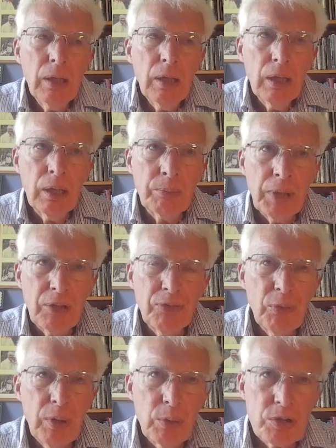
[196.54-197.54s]
Um, if
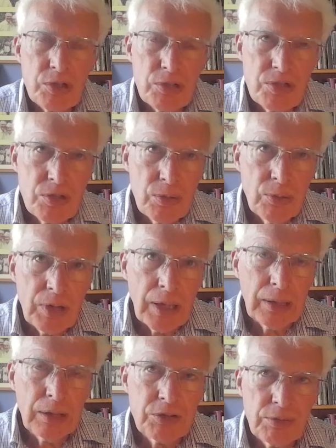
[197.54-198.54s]
we were to do
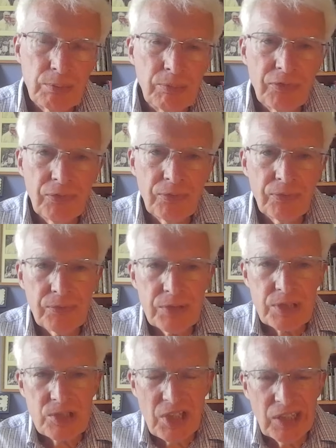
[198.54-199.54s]
that to,
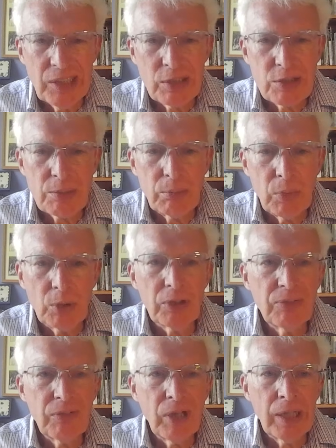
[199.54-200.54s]
to take it to
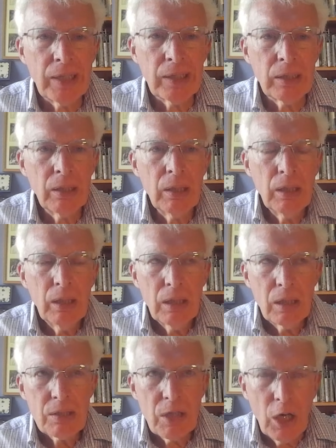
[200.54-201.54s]
modifying
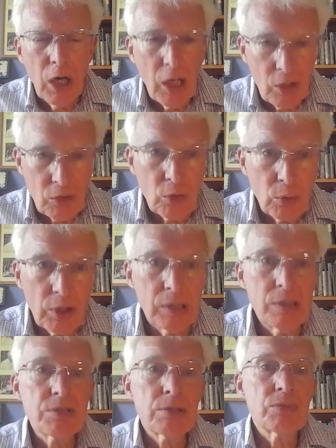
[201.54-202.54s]
a, a higher
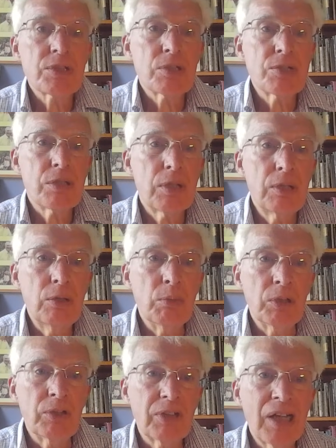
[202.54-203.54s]
organism such as a
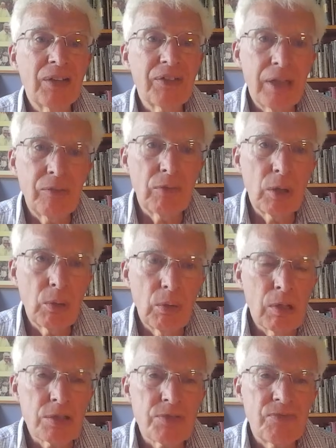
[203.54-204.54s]
human, that then
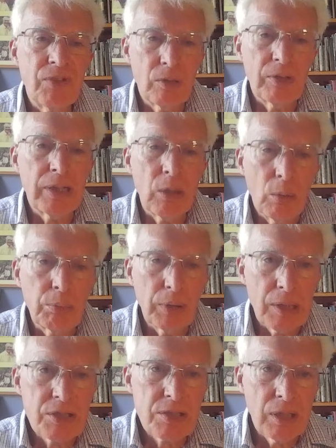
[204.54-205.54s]
requires very
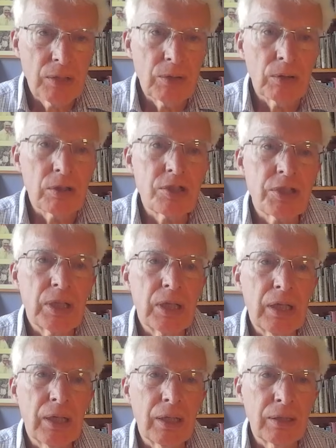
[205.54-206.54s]
complex technology
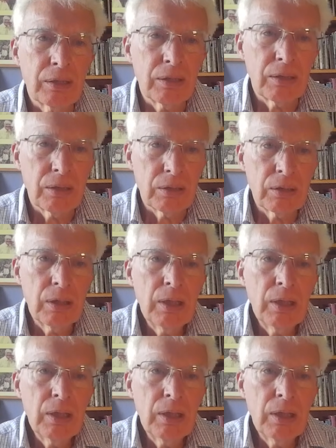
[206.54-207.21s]
and uh,